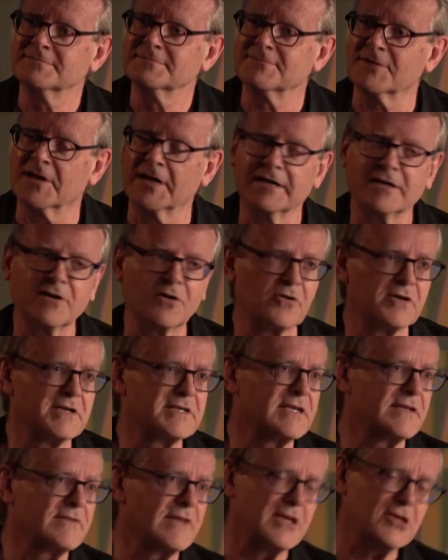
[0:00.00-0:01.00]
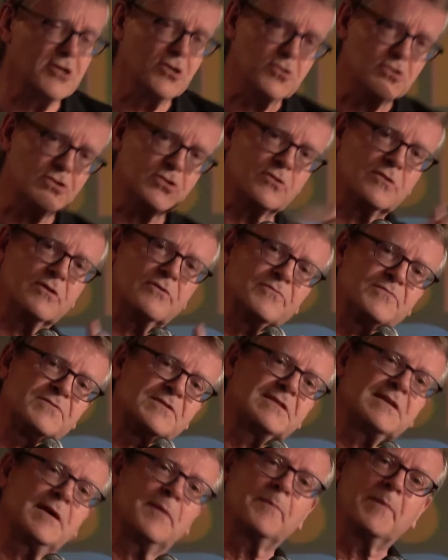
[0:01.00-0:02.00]
Right? Or is it that you sort of
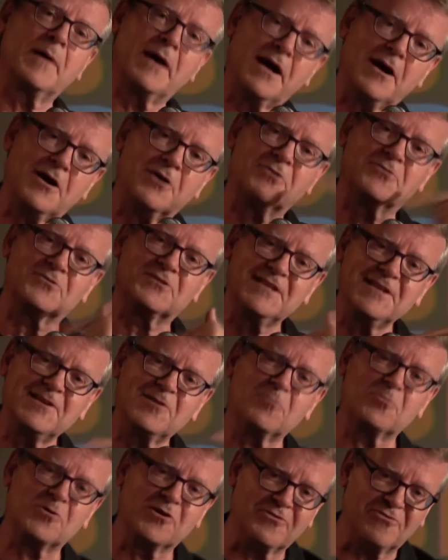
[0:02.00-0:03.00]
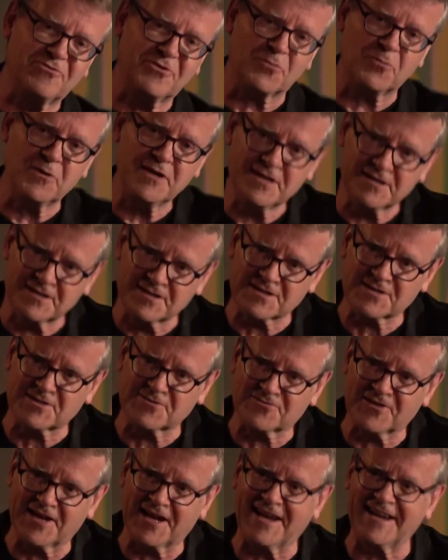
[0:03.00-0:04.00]
somehow deal with the weirdness of
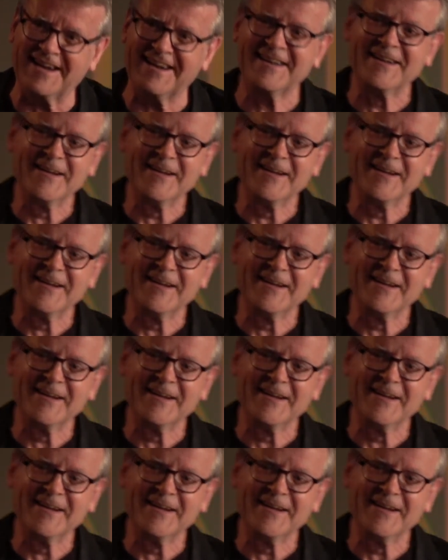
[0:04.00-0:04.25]
that